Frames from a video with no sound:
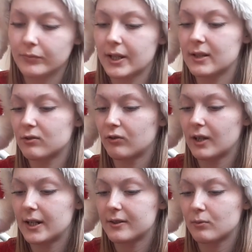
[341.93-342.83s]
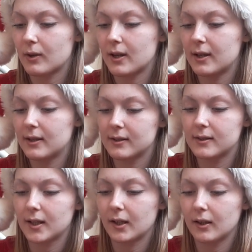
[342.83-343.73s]
it's really sweet.
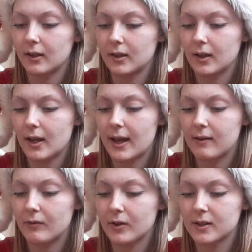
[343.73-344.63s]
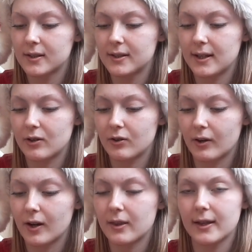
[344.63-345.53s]
It's Avon
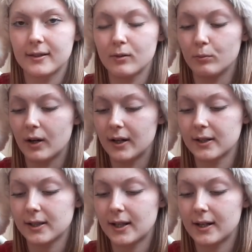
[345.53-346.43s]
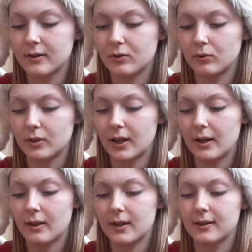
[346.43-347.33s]
Secret, that's the brand, and then it's called,
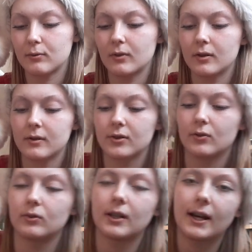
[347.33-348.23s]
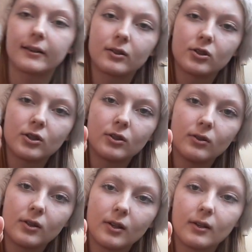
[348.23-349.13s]
this one's called
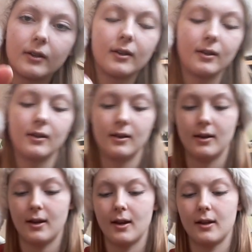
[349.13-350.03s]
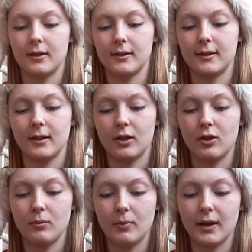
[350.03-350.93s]
Attitude. And it's in a
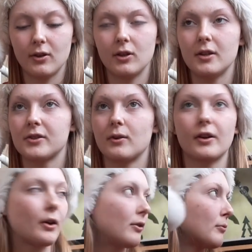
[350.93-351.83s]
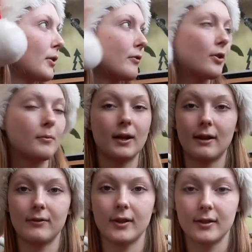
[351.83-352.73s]
cute pink colour, so I'll go over my room, I'll
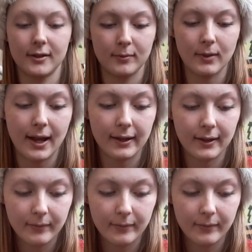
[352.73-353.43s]
have it on display.